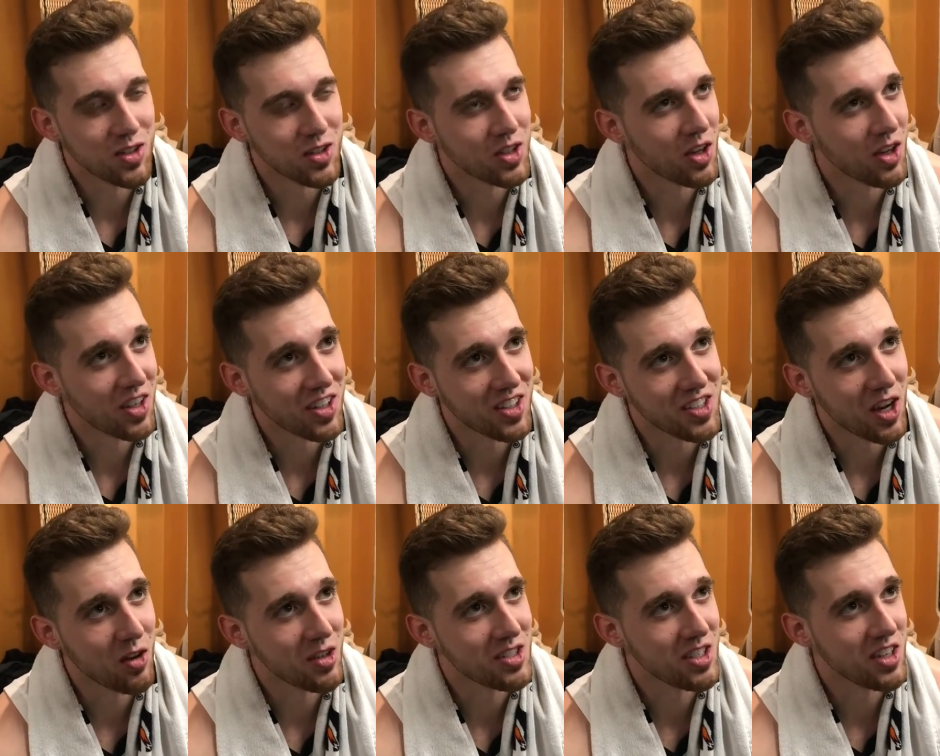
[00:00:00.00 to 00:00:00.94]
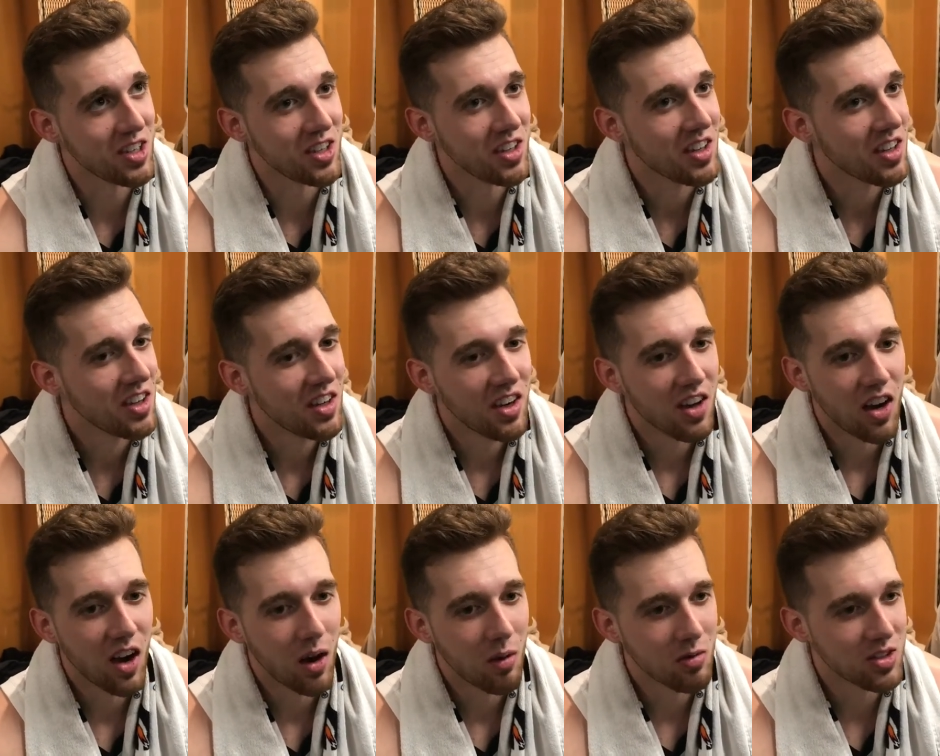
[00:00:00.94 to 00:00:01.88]
You saw that against Iowa State.
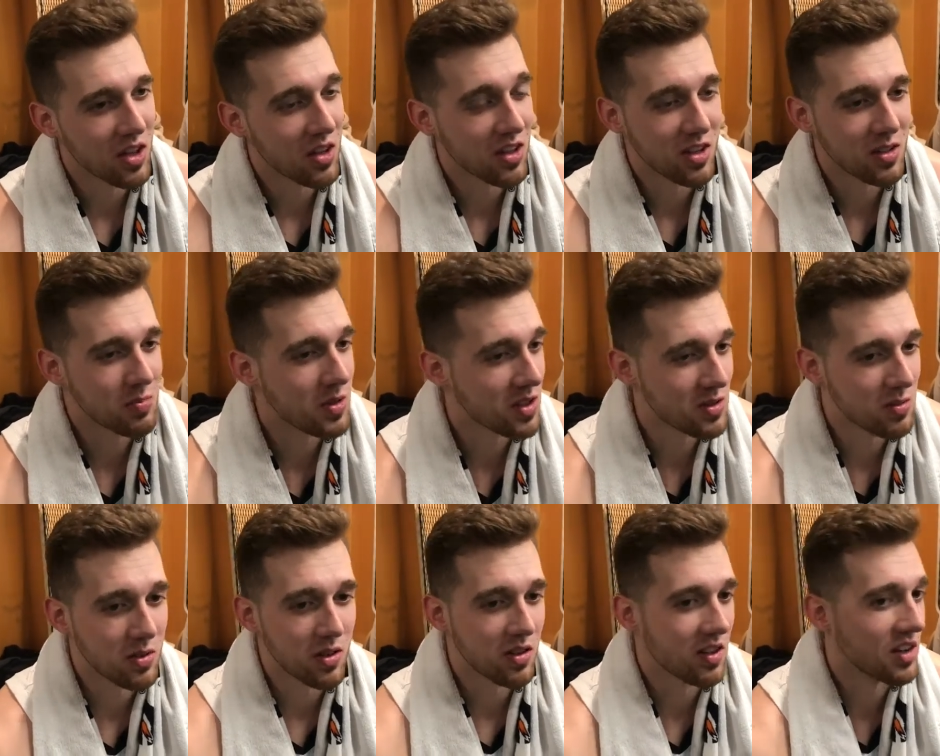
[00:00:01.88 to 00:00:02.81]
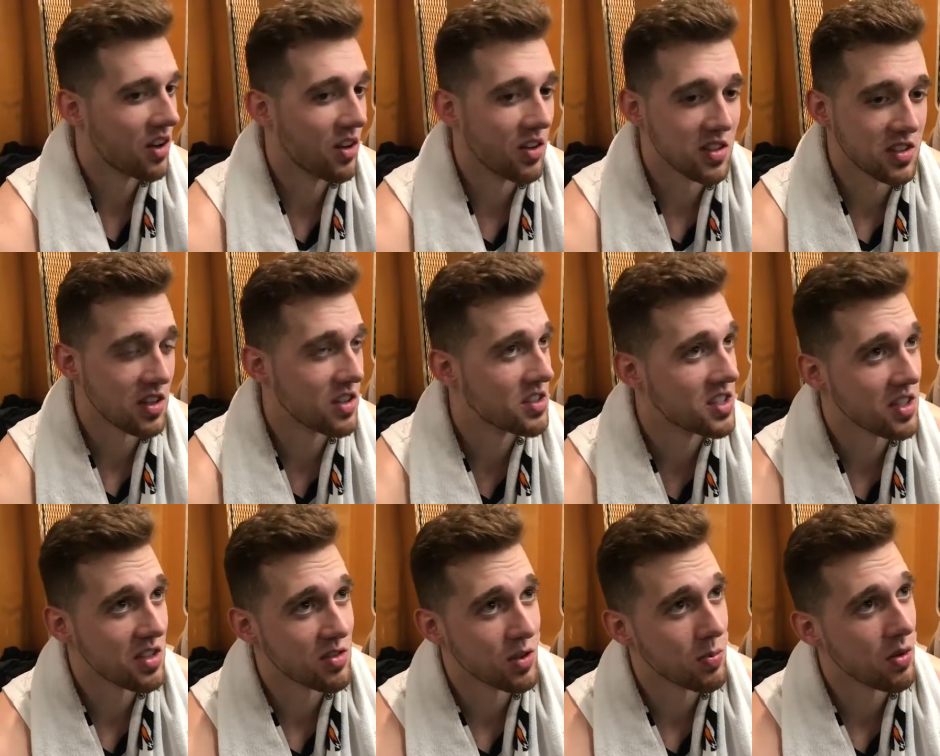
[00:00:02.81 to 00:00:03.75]
You saw that against Pittsburgh, like all these other
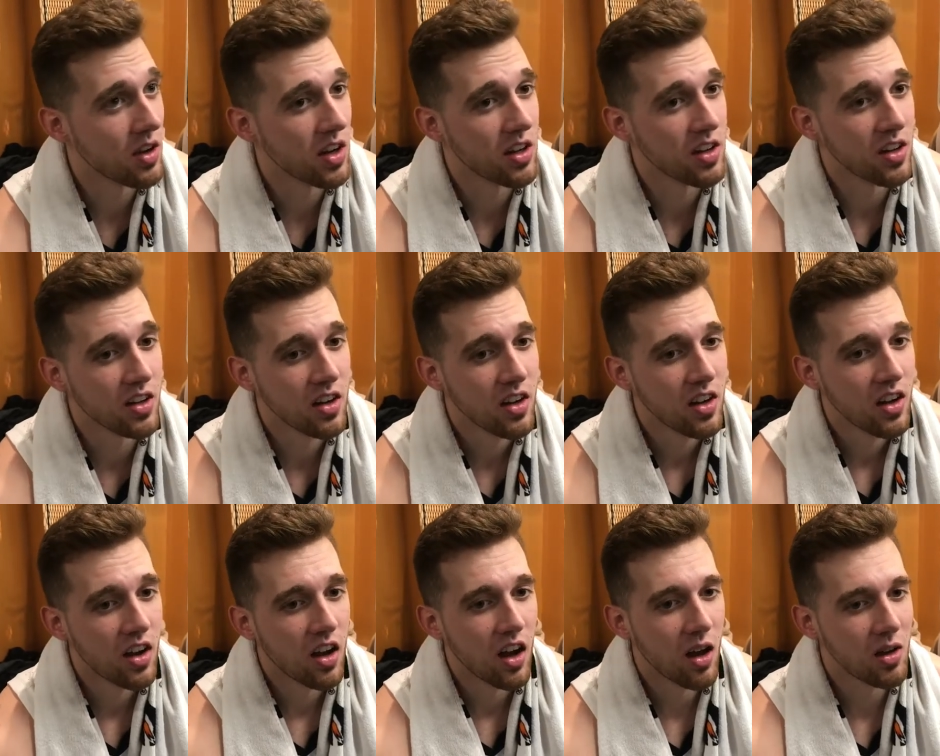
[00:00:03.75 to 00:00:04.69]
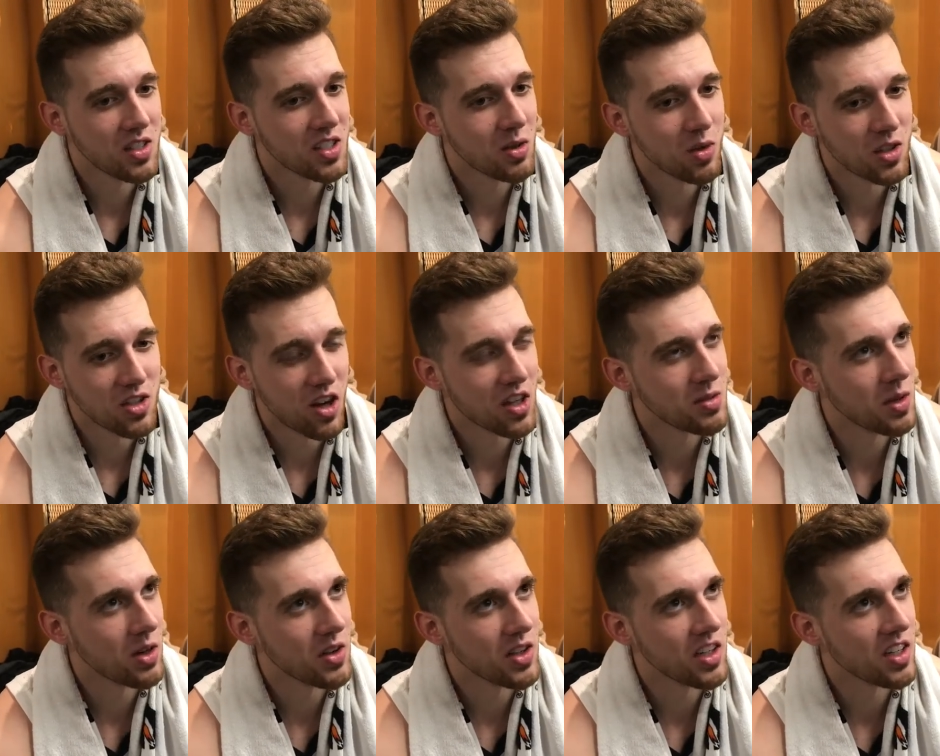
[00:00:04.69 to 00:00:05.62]
teams we played. And that's something we talked
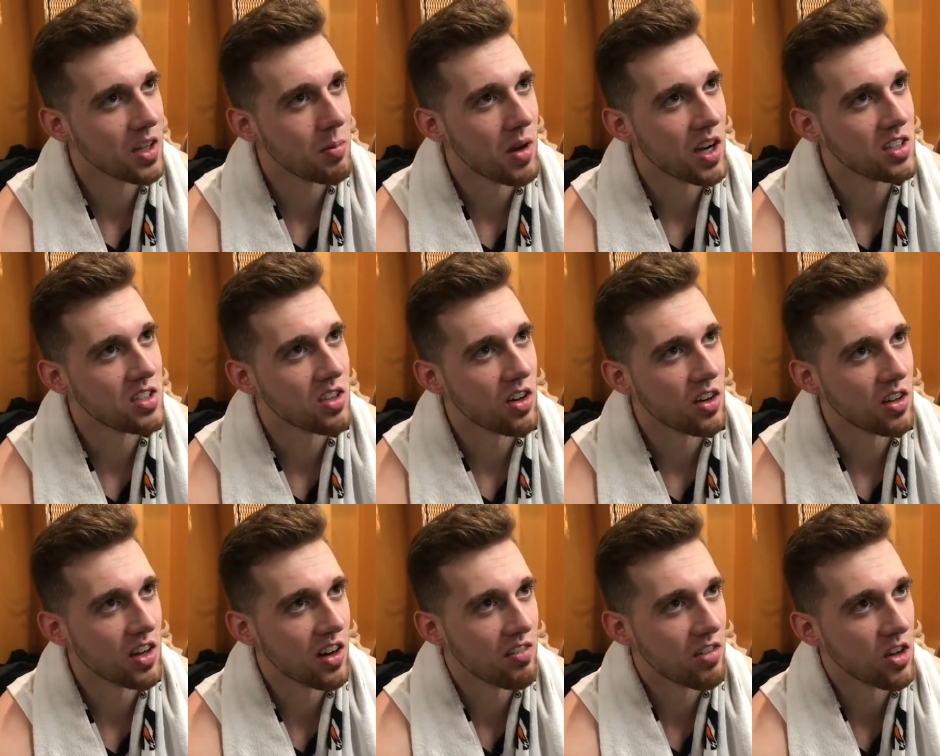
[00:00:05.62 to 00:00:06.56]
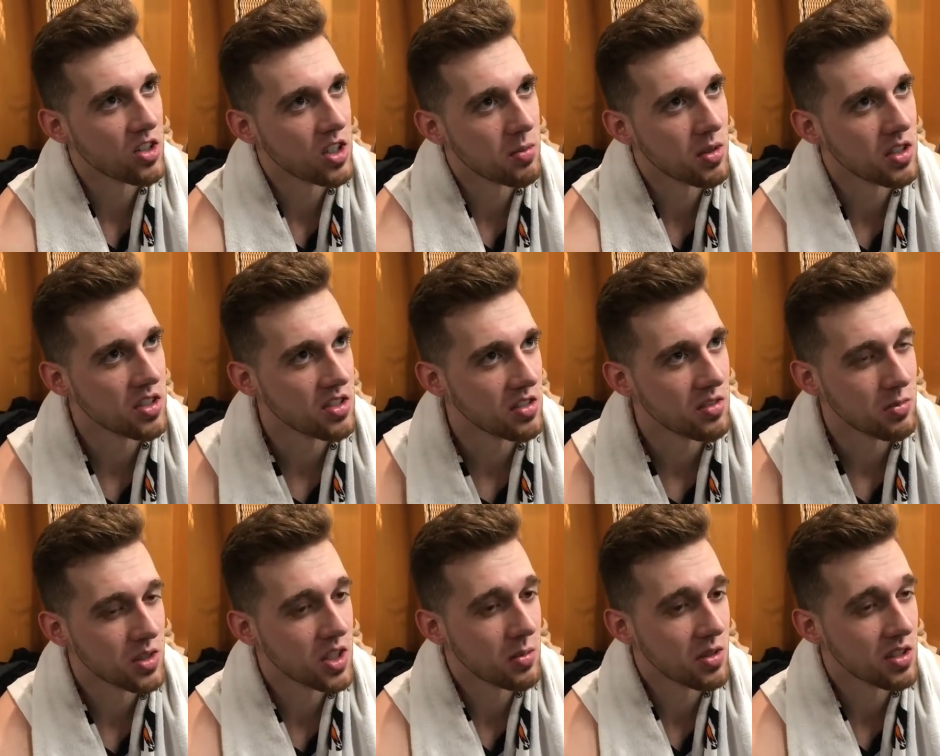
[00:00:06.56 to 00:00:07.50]
about. We need to get back to our
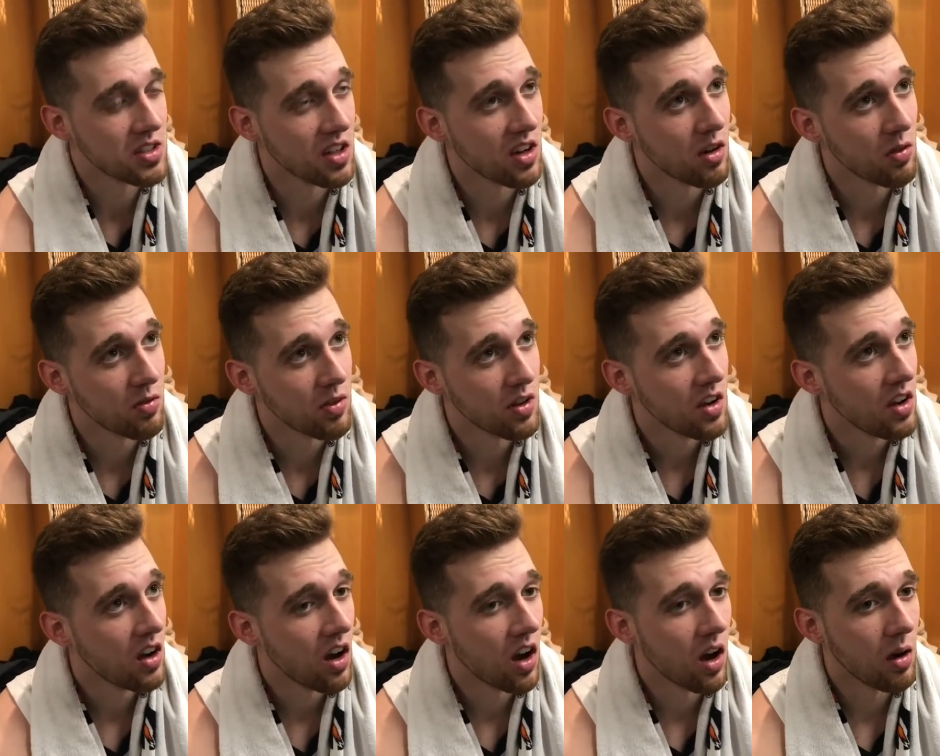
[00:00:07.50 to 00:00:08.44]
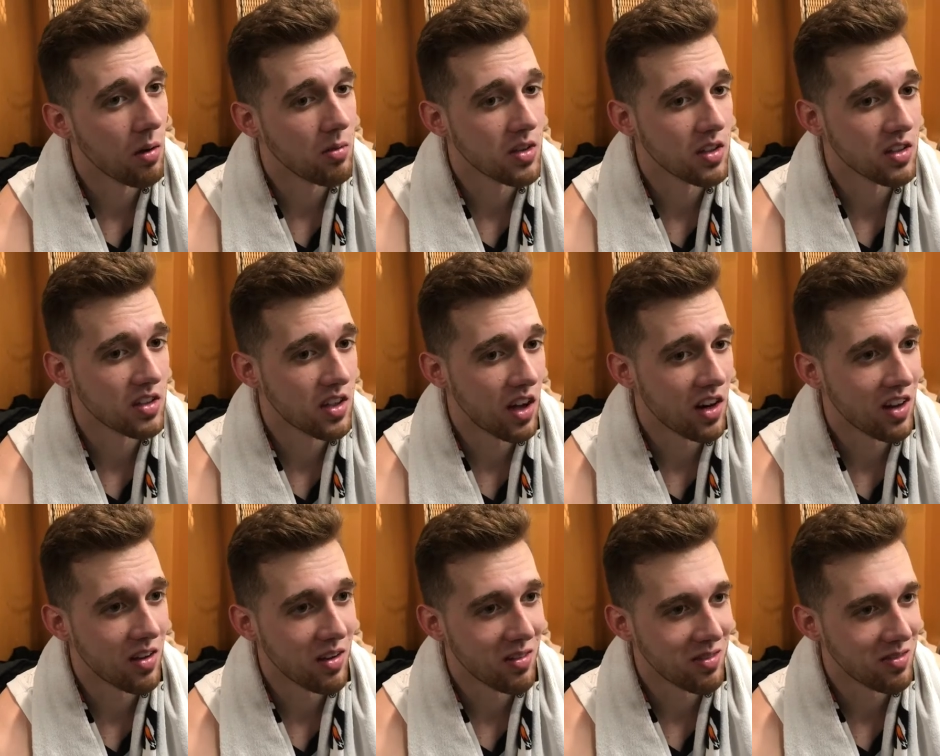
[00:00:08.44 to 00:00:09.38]
chippy self to kind
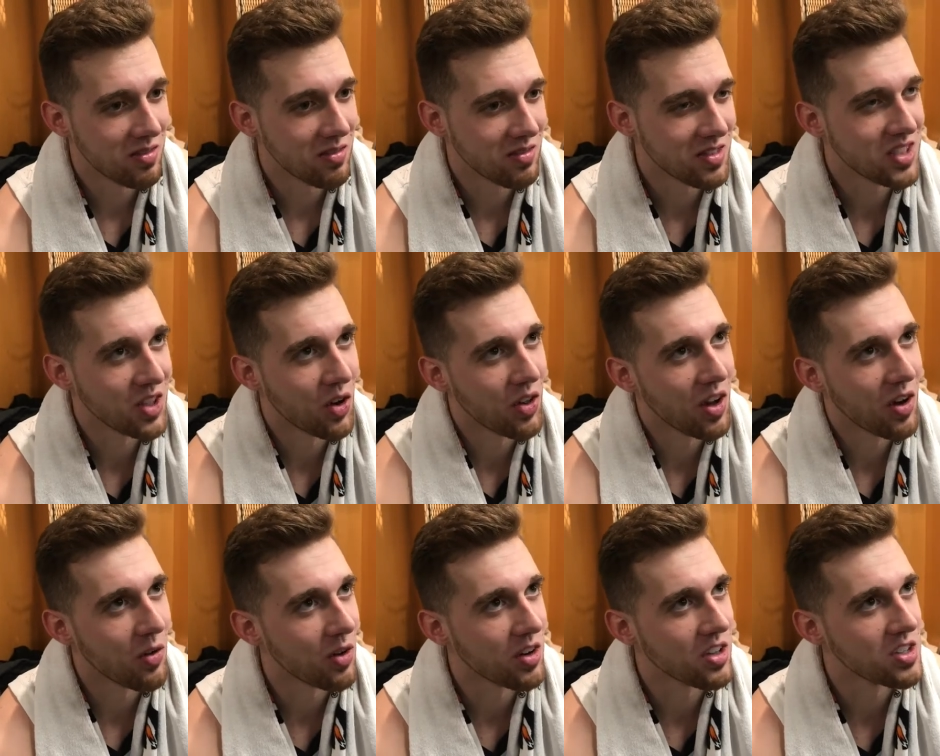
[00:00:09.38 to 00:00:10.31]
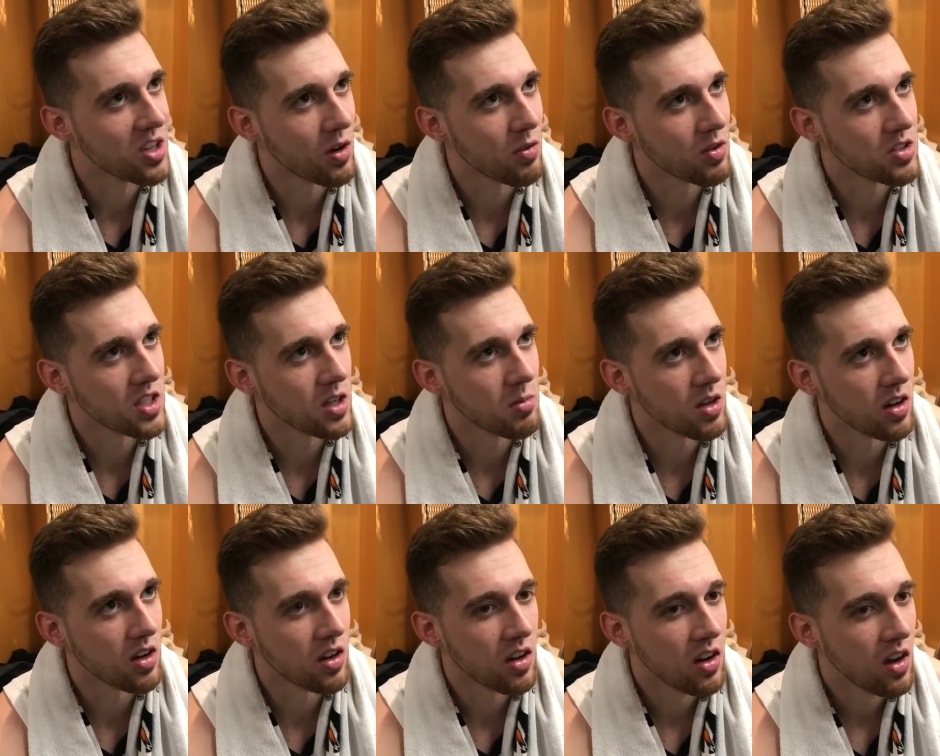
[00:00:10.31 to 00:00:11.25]
of show that we're the tougher team
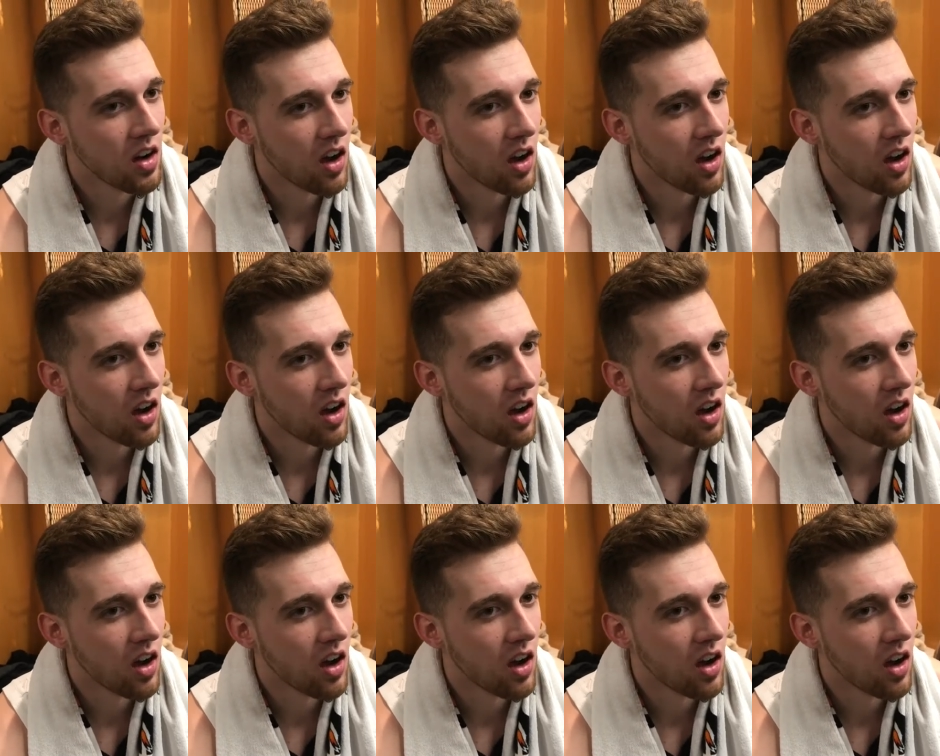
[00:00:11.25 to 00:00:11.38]
here.